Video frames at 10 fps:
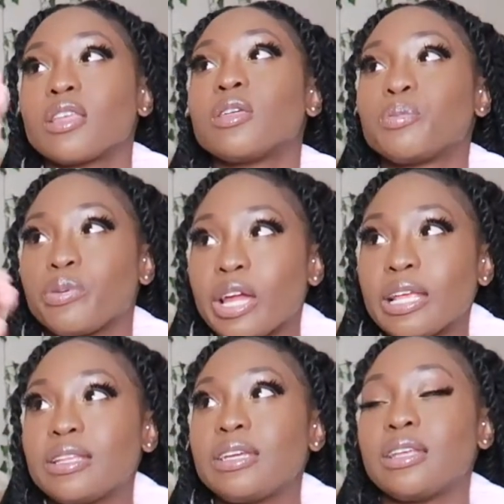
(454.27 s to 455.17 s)
the
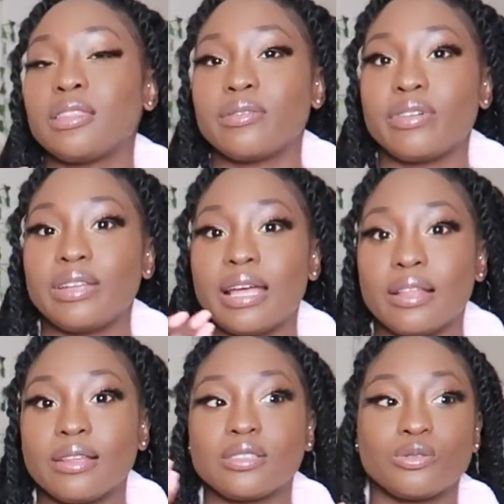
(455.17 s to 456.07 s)
praline, and the
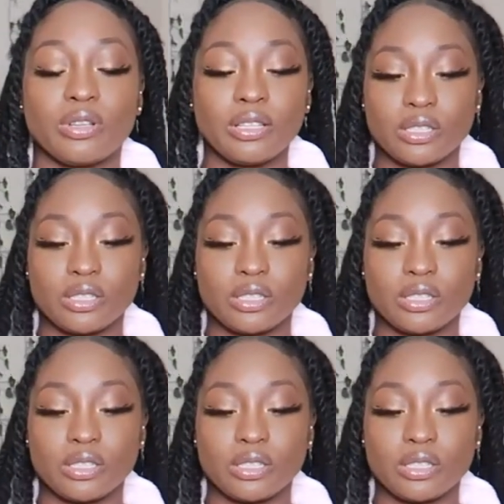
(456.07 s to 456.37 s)
vanilla. It's really